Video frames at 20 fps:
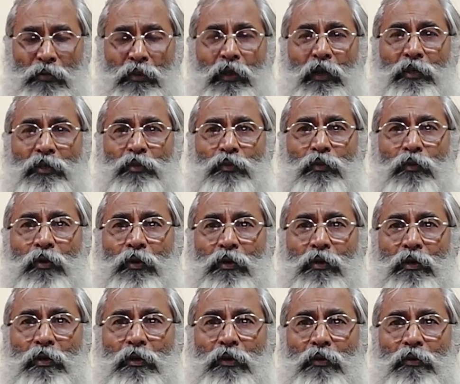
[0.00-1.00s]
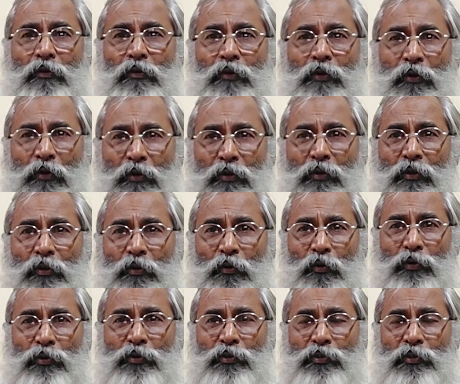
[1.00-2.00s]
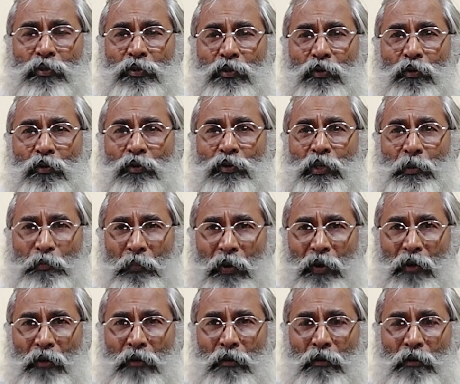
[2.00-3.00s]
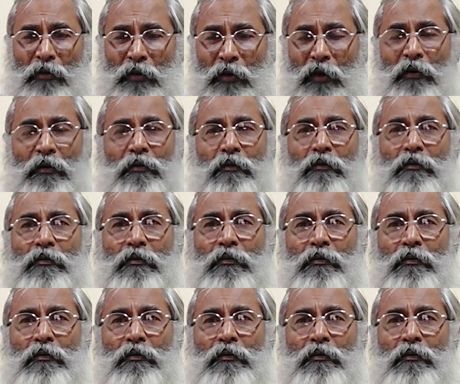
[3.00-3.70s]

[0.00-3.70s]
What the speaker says: That's what, you know, the rosy pink color.